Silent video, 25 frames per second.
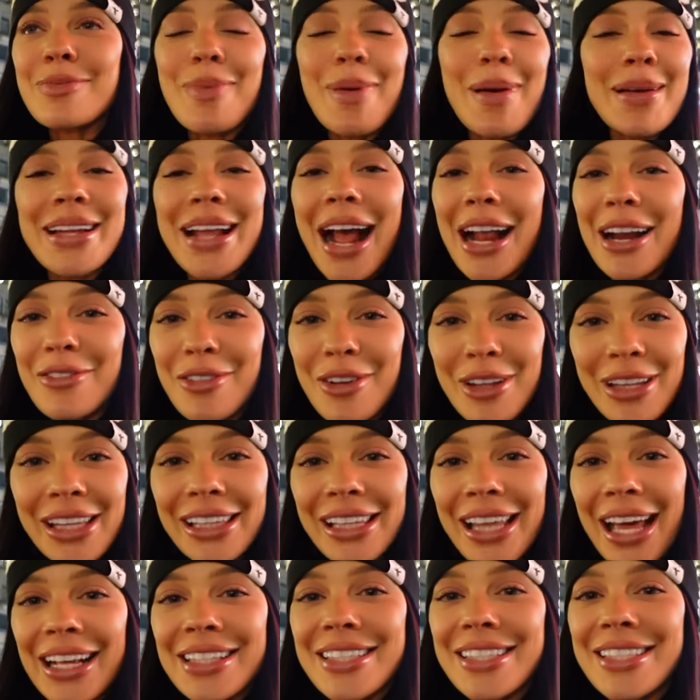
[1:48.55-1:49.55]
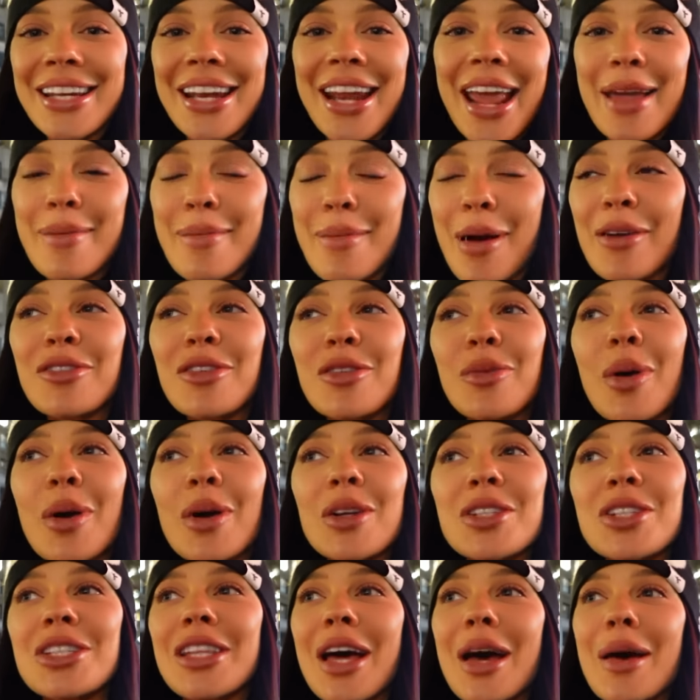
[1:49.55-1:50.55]
My dad really likes the name after
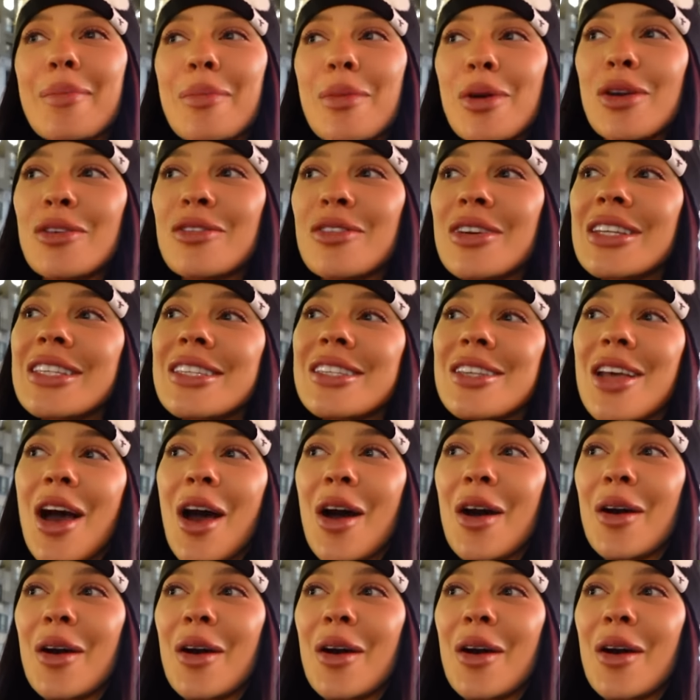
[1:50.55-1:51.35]
watching that movie, so